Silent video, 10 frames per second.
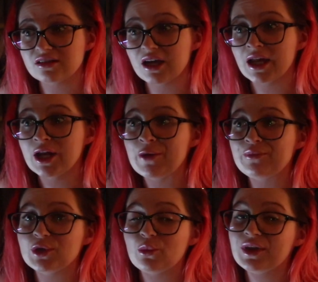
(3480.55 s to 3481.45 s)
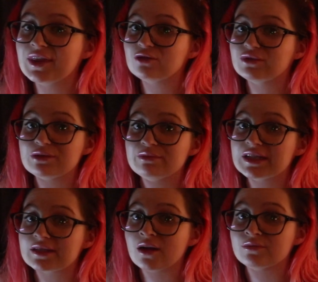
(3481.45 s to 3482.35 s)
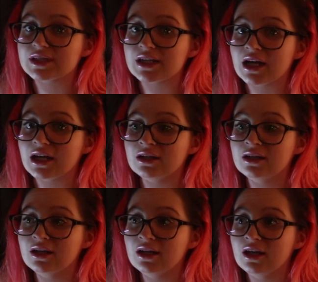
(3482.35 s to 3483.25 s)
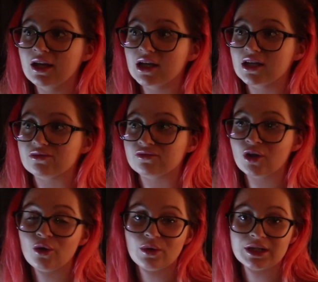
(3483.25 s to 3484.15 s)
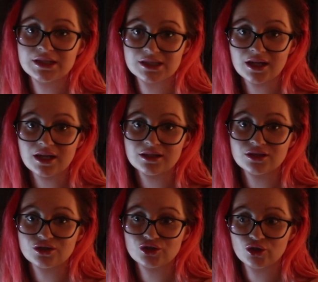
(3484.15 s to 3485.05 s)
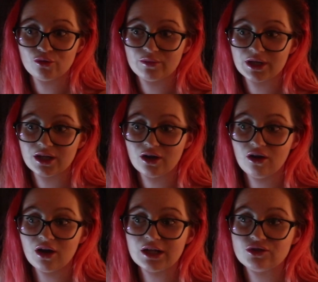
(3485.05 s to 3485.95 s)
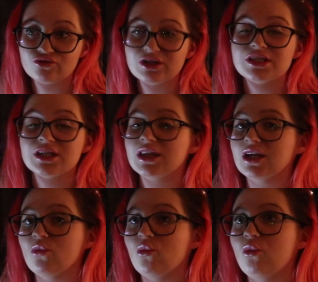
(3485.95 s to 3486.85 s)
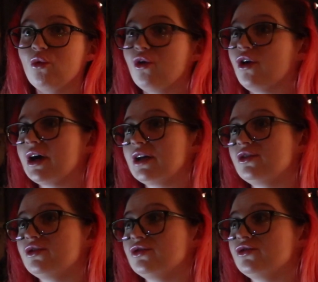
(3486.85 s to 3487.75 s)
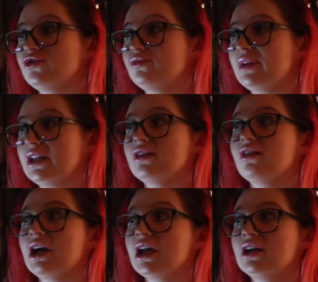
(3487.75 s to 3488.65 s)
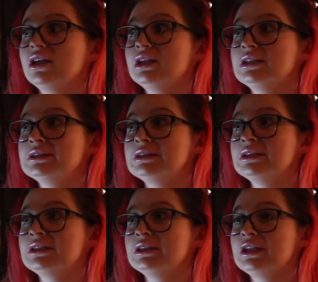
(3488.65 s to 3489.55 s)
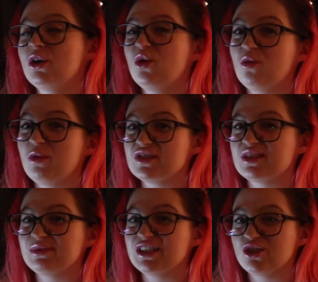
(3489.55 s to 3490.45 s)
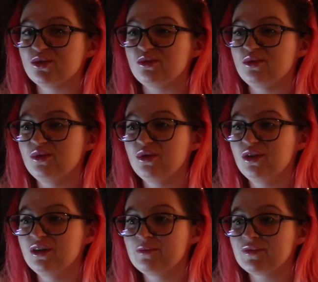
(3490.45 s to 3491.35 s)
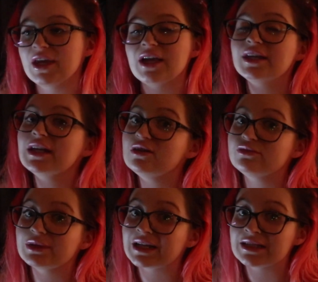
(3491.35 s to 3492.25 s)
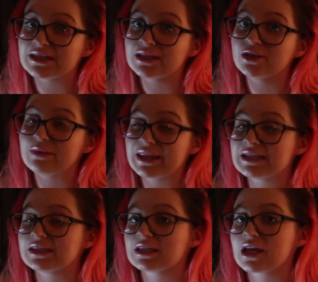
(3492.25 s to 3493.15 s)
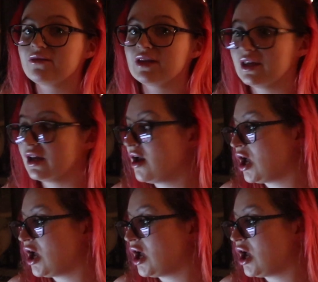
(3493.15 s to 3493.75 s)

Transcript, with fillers: Like, when red mist comes down, if no one is there to stop me, I dread to think what I could be like or possibly do. I think everyone has in them, that's the scary thing.